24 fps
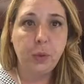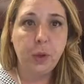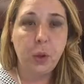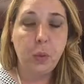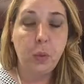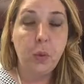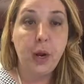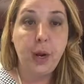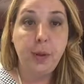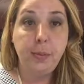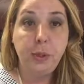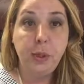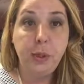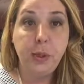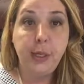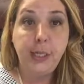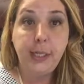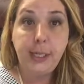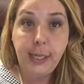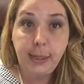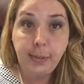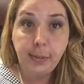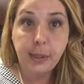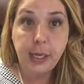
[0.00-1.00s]
when I'm doing
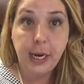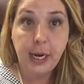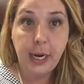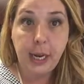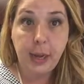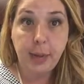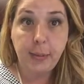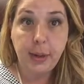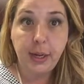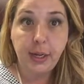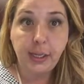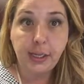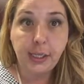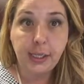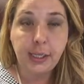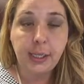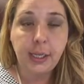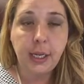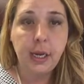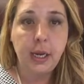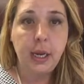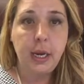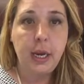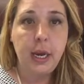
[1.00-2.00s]
team dynamics,
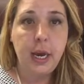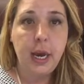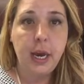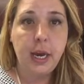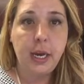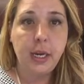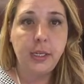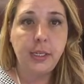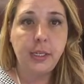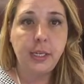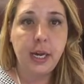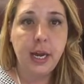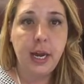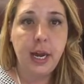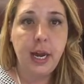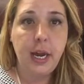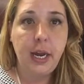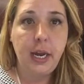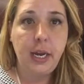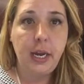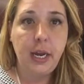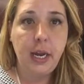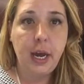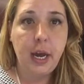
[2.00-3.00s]
and
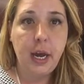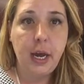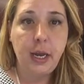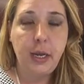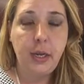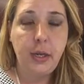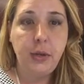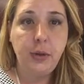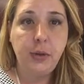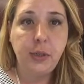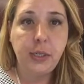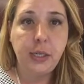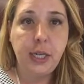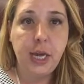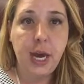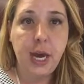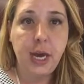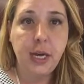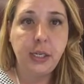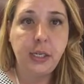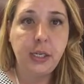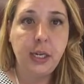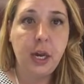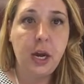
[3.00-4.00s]
I use
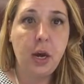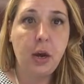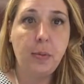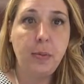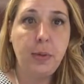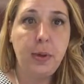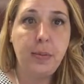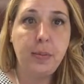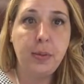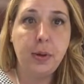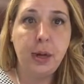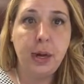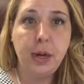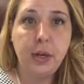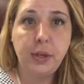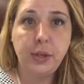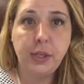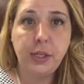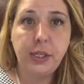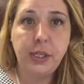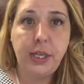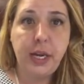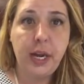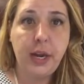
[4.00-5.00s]
that to help people
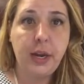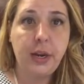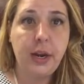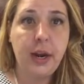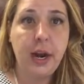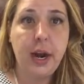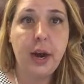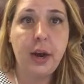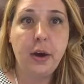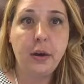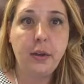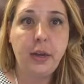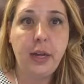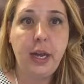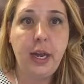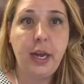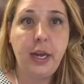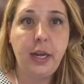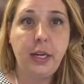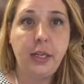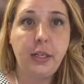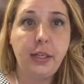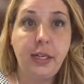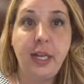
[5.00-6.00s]
understand how
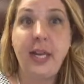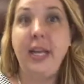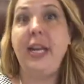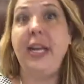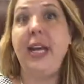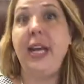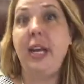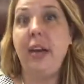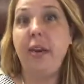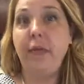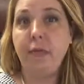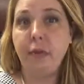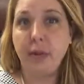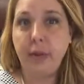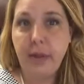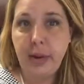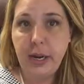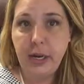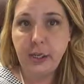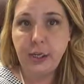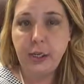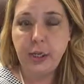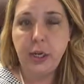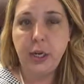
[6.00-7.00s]
they take in
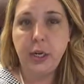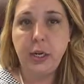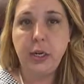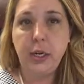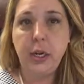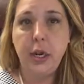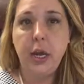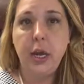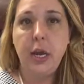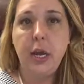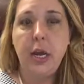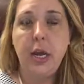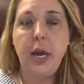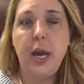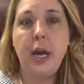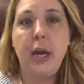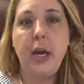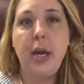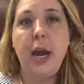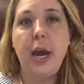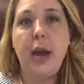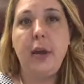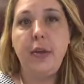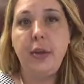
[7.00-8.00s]
information
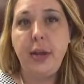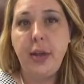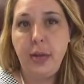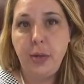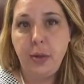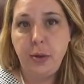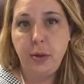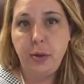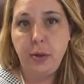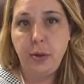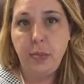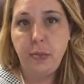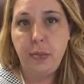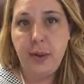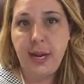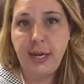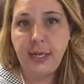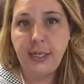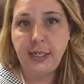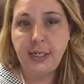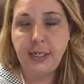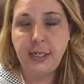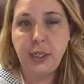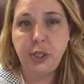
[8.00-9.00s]
and how they
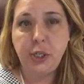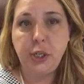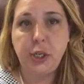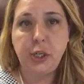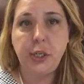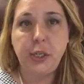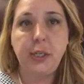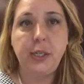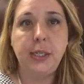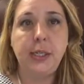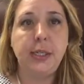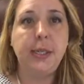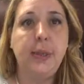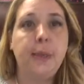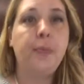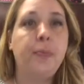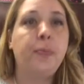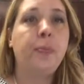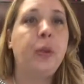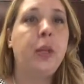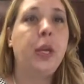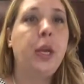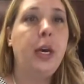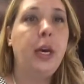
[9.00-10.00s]
make decisions.
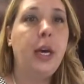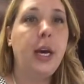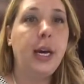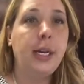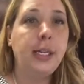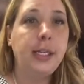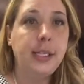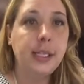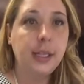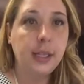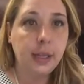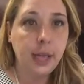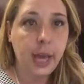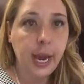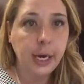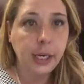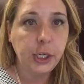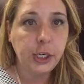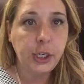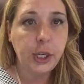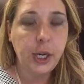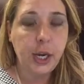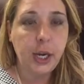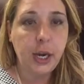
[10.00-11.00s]
At
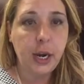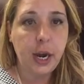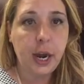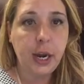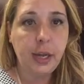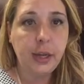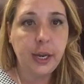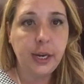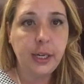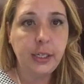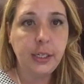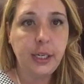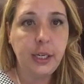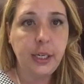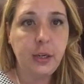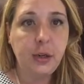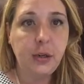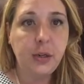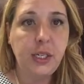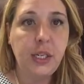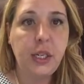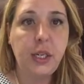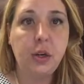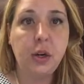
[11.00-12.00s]
selection, I like to
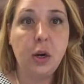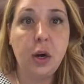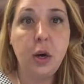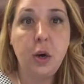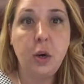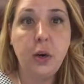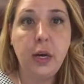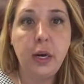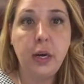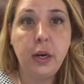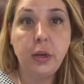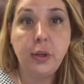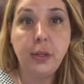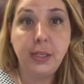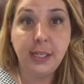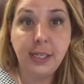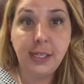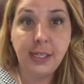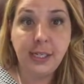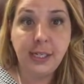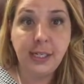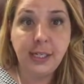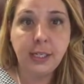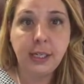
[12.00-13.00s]
use either Hogan or
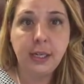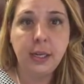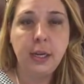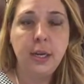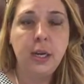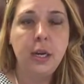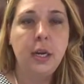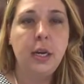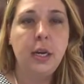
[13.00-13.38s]
DISC.